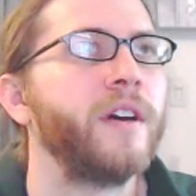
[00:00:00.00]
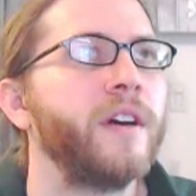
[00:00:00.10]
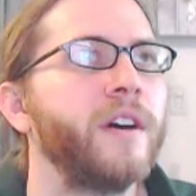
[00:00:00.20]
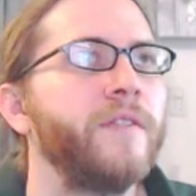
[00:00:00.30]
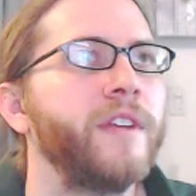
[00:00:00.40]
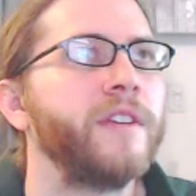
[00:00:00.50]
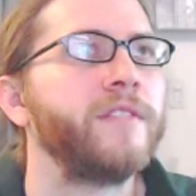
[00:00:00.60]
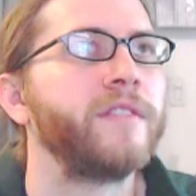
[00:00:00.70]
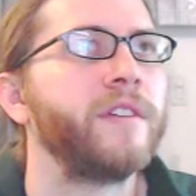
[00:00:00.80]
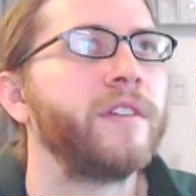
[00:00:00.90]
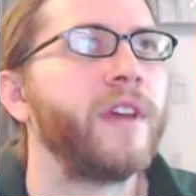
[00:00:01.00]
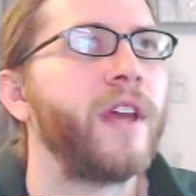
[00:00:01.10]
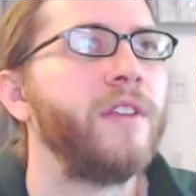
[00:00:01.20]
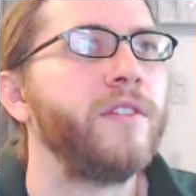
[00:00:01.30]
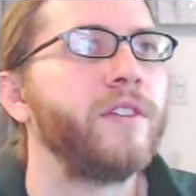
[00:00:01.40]
of this,
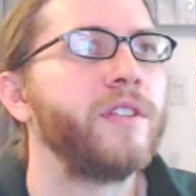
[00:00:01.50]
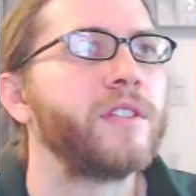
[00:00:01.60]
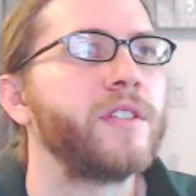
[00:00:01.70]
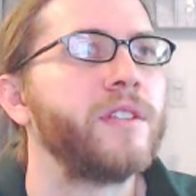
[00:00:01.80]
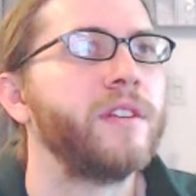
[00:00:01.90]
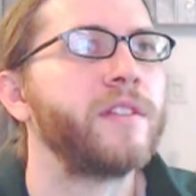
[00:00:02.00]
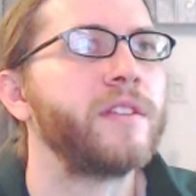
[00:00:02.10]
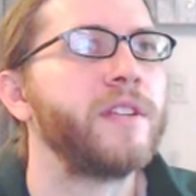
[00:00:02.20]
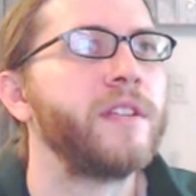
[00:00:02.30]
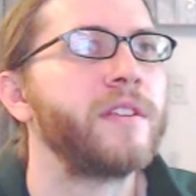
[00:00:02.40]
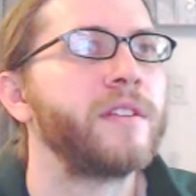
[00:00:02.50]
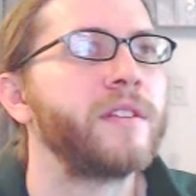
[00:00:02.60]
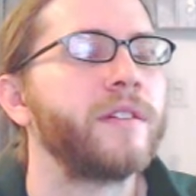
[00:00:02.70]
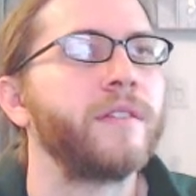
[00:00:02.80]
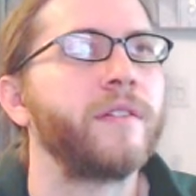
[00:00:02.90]
and you can just listen to this.
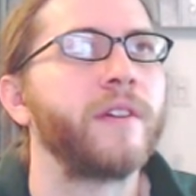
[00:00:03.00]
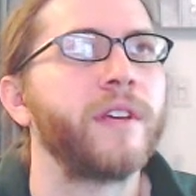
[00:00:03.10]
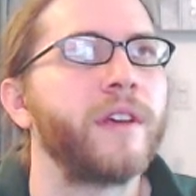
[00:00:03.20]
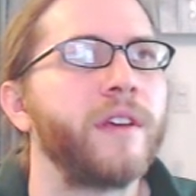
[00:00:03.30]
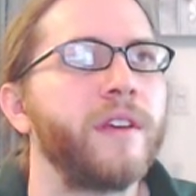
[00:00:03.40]
Okay,